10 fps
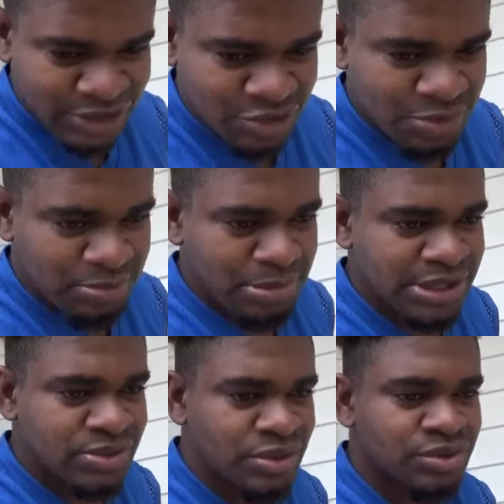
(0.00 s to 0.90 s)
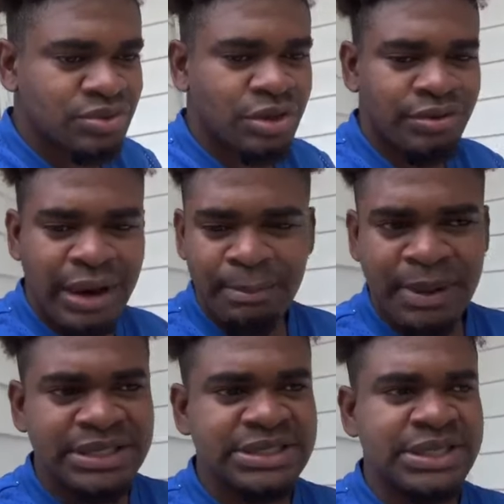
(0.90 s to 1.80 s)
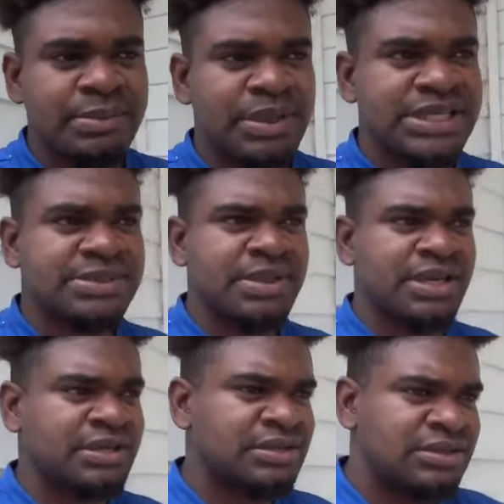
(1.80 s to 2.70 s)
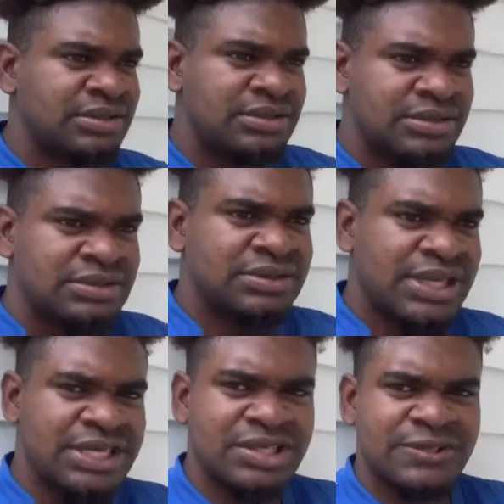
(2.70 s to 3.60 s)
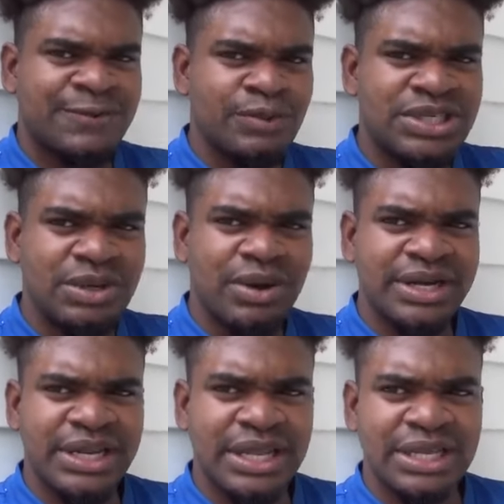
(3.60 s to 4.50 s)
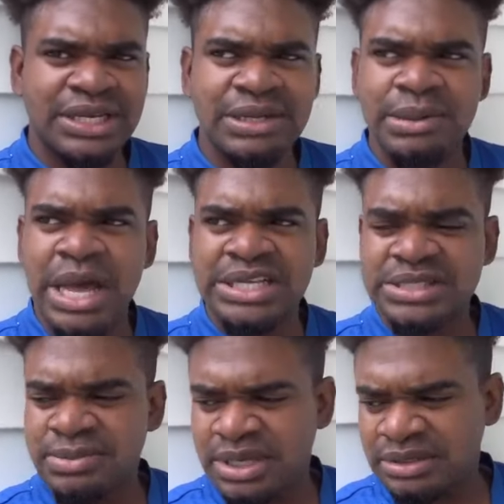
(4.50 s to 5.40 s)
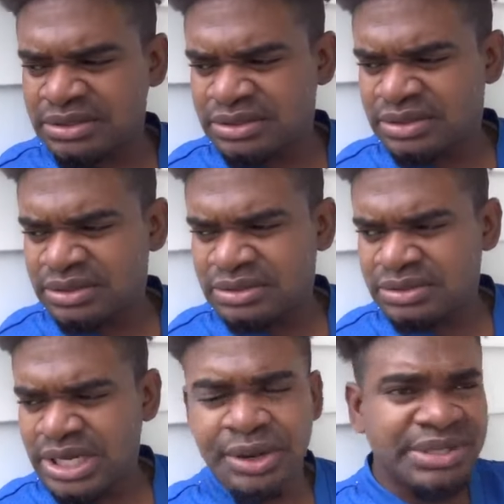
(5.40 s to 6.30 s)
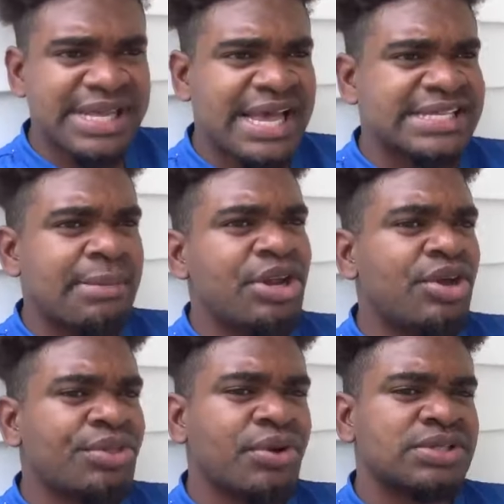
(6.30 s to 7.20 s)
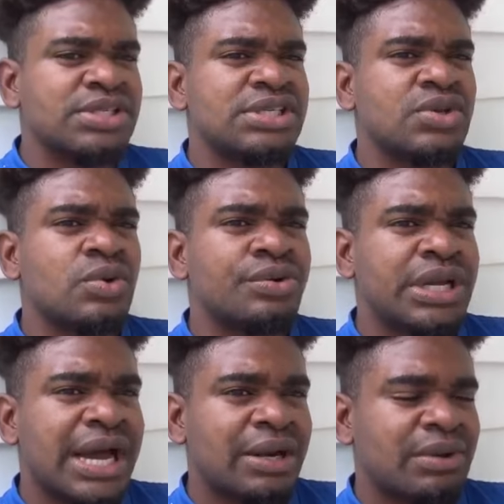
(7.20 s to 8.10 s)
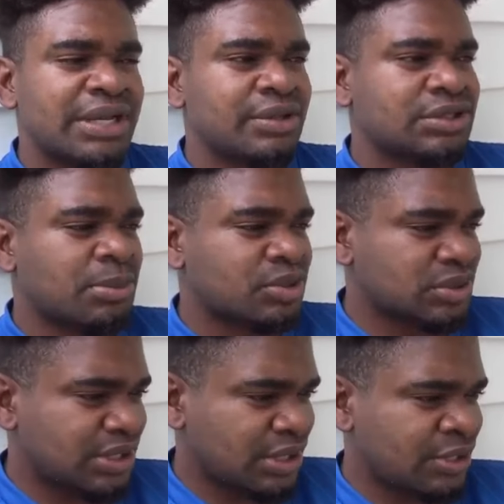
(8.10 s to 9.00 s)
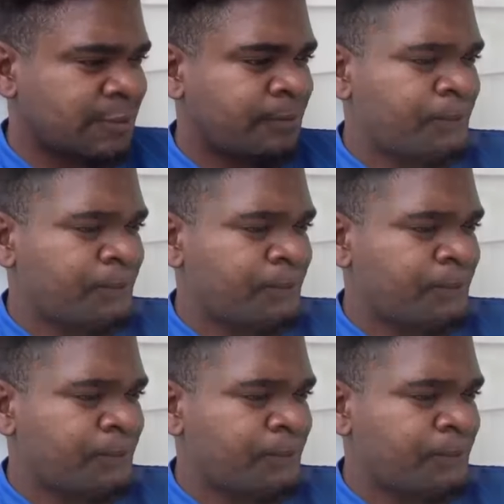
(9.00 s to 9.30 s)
I suspect B is going to run rampant in the placement. I just footed one day like a last man. Anyways guys, let me know your thoughts in this whole regard what I talked about today.